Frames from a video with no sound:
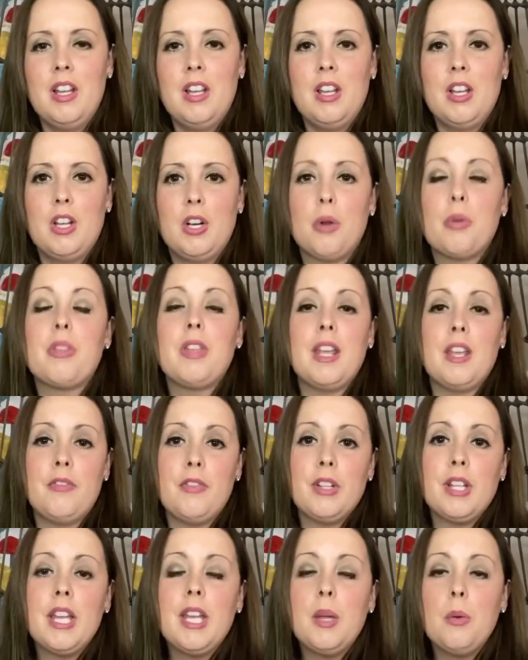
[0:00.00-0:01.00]
You know,
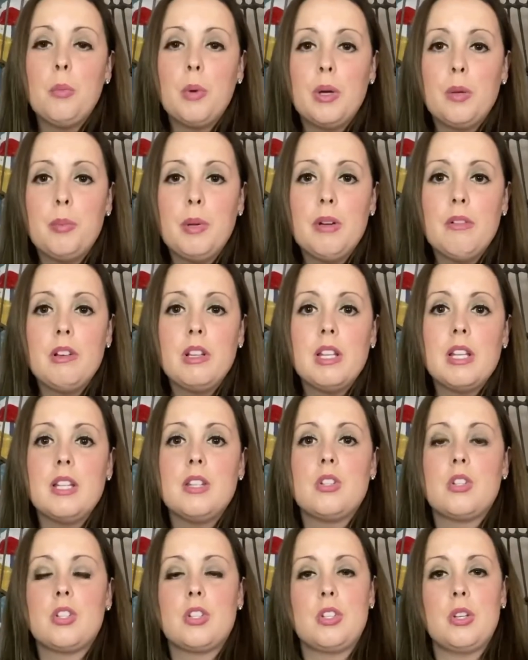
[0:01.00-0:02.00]
thankfully he will be
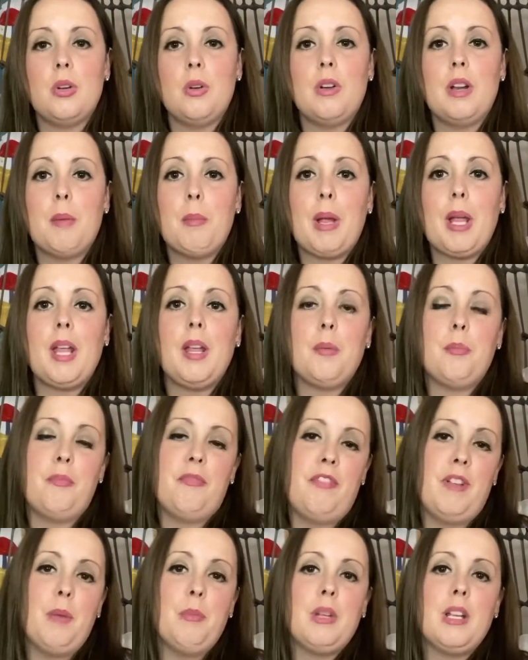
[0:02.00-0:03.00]
released soon, and my
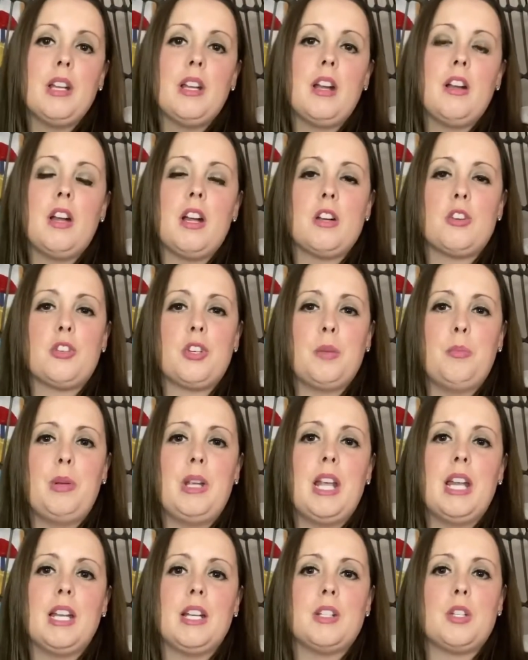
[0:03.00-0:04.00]
family and I are actually
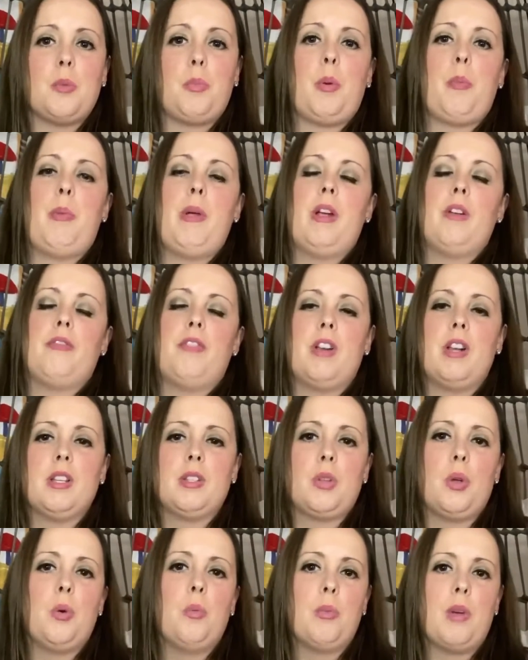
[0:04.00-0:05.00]
beginning to prepare for
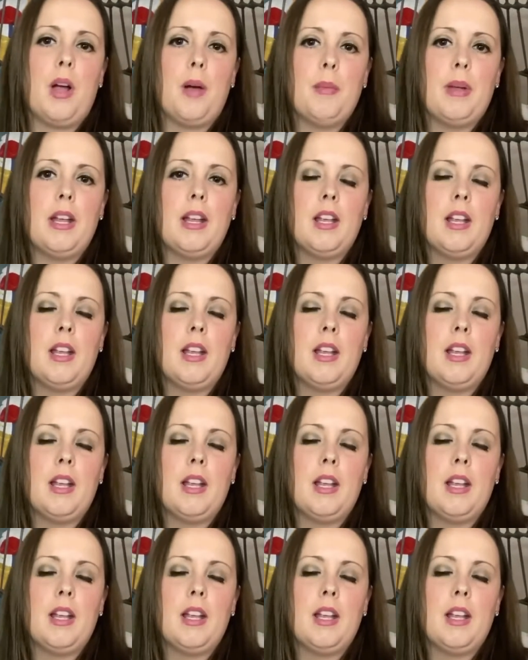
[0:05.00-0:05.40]
his homecoming.